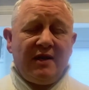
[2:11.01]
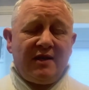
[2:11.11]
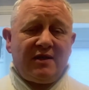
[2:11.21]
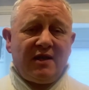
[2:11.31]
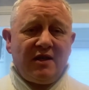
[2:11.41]

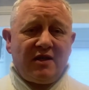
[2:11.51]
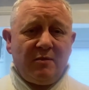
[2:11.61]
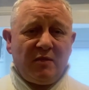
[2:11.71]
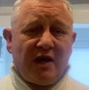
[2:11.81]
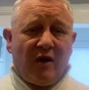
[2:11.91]
distanced
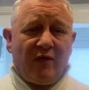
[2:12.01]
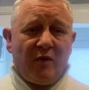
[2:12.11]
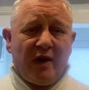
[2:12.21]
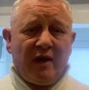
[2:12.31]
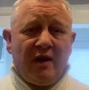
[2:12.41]
himself
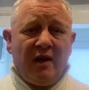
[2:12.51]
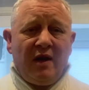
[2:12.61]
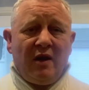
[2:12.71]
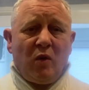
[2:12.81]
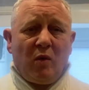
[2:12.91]
from
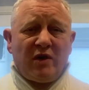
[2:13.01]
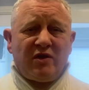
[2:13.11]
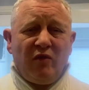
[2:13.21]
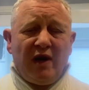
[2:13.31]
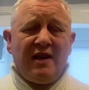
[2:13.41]
what
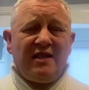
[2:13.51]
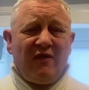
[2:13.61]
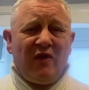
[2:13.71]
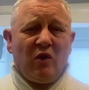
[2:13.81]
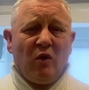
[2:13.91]
was a really
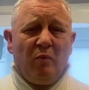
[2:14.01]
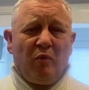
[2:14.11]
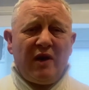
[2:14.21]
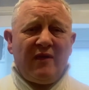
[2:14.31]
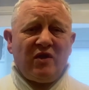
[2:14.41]
difficult
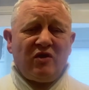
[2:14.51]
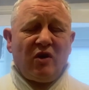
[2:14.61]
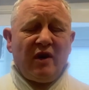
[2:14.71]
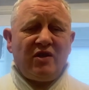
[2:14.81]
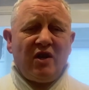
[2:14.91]
brief to try and